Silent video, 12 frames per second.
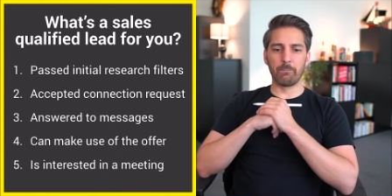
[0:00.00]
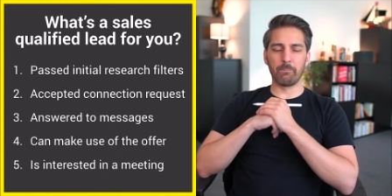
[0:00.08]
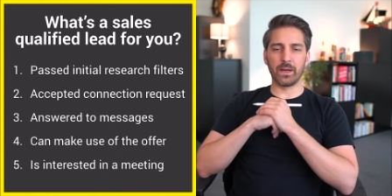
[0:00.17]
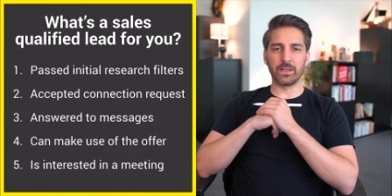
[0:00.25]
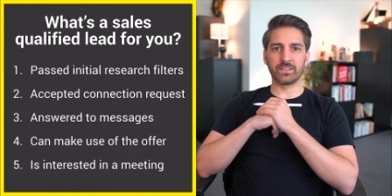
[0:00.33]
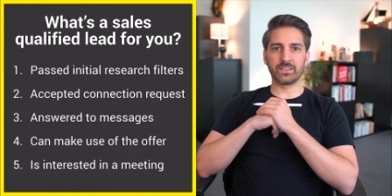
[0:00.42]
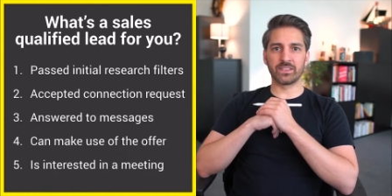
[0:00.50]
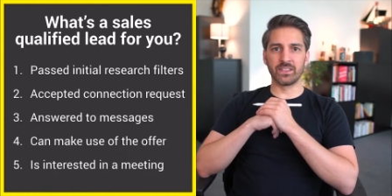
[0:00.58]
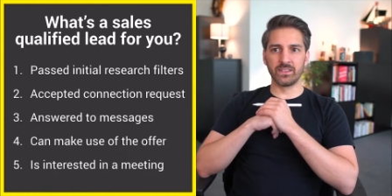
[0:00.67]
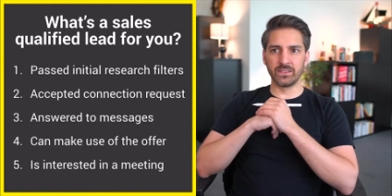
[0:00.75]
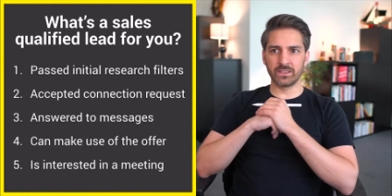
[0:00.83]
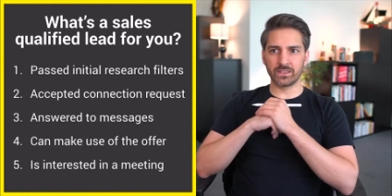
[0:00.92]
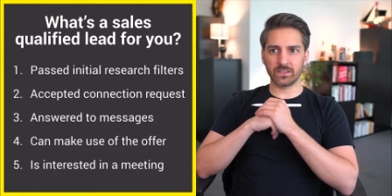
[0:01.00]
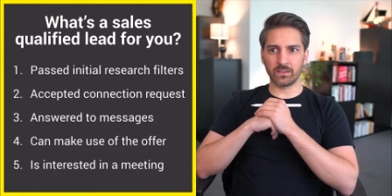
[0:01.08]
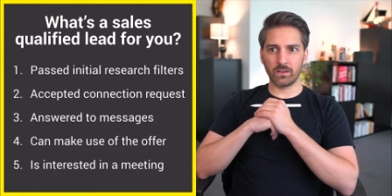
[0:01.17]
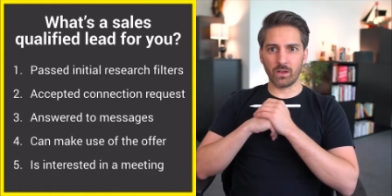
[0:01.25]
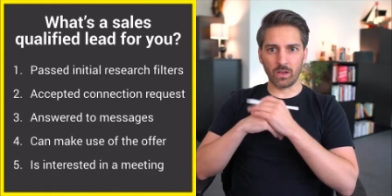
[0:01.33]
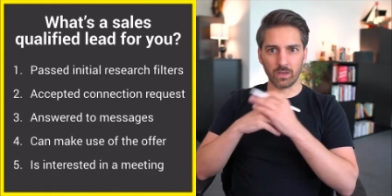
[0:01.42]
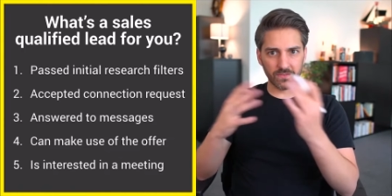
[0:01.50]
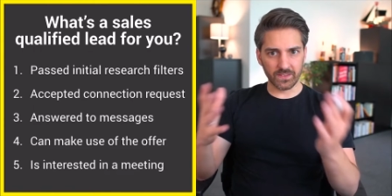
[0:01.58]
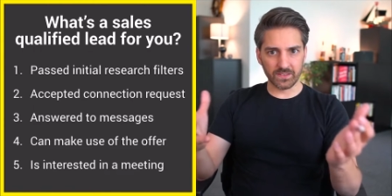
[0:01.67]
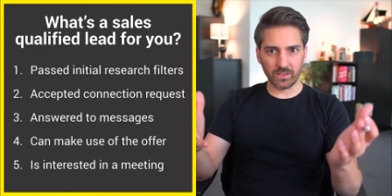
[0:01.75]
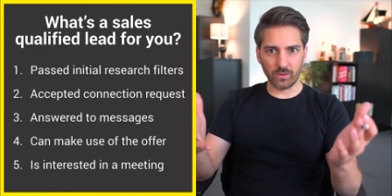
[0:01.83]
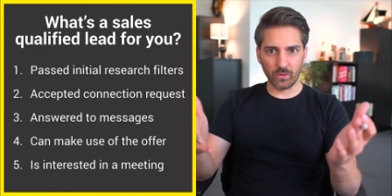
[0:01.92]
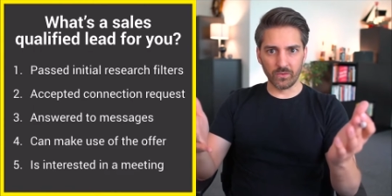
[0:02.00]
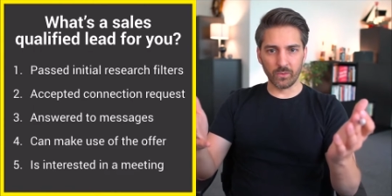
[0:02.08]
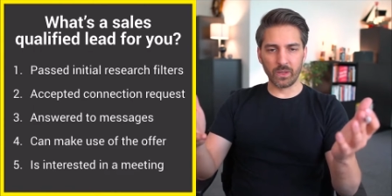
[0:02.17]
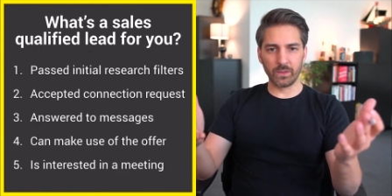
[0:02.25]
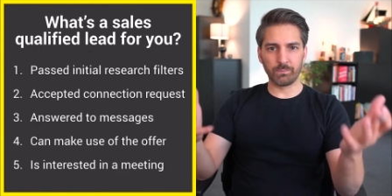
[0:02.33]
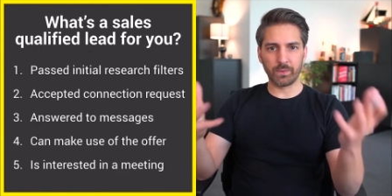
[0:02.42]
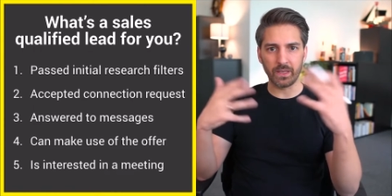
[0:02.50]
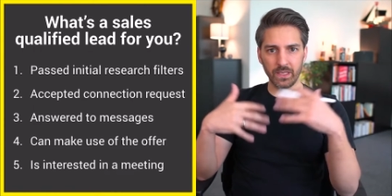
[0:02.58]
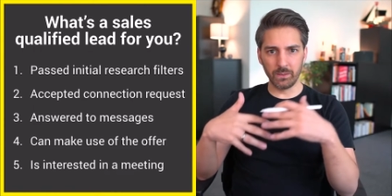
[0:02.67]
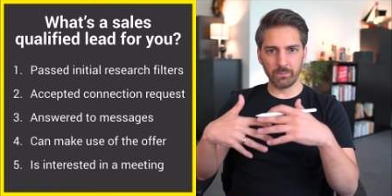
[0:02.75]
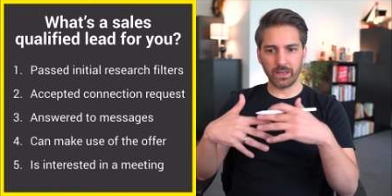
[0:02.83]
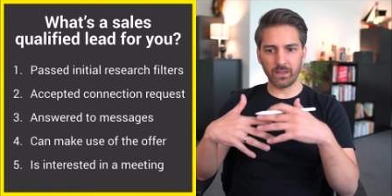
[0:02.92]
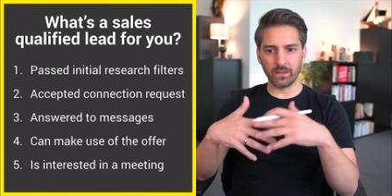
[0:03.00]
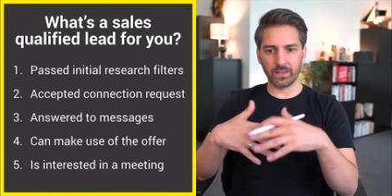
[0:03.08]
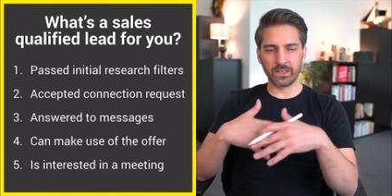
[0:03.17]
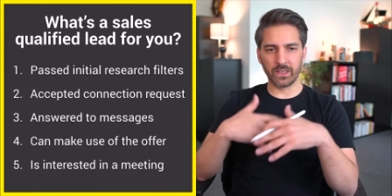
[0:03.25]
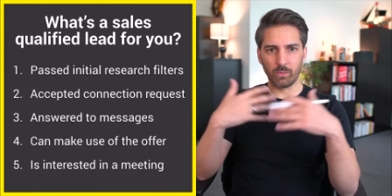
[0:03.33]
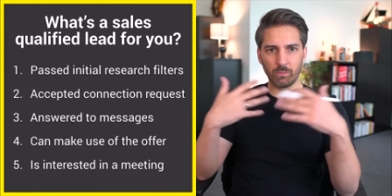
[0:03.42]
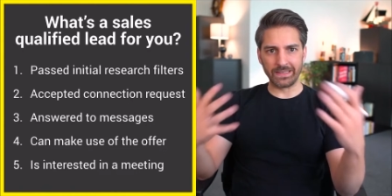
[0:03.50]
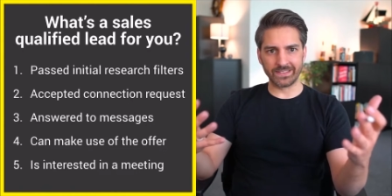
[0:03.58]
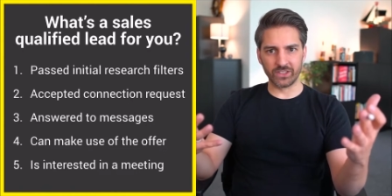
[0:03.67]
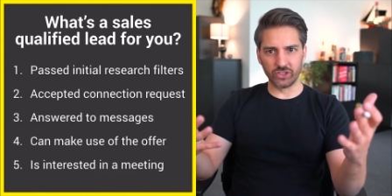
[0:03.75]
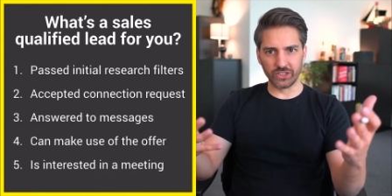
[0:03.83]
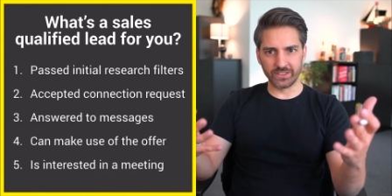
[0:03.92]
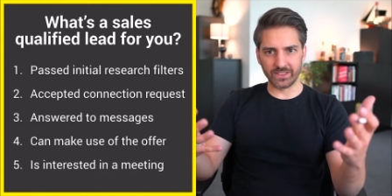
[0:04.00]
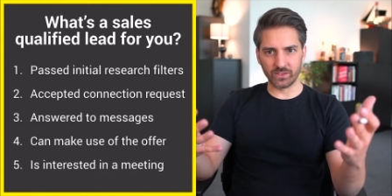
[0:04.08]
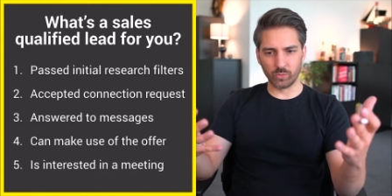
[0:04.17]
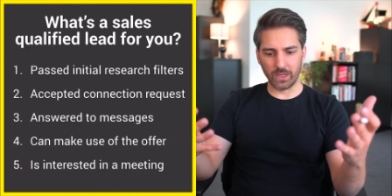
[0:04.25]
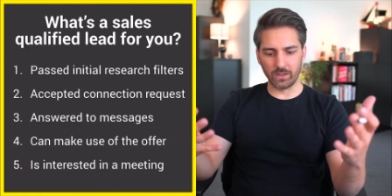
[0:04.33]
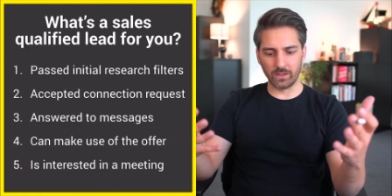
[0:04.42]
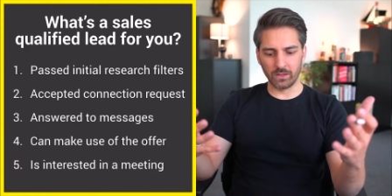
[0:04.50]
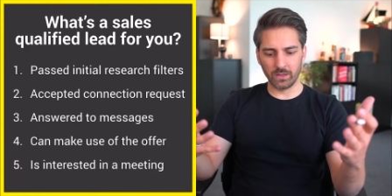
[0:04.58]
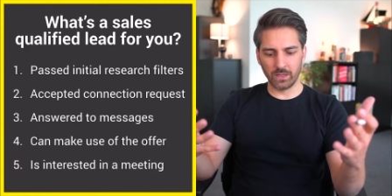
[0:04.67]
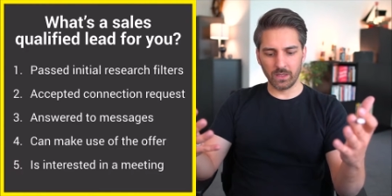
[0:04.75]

But since all of us are overwhelmed by email and now messages as well,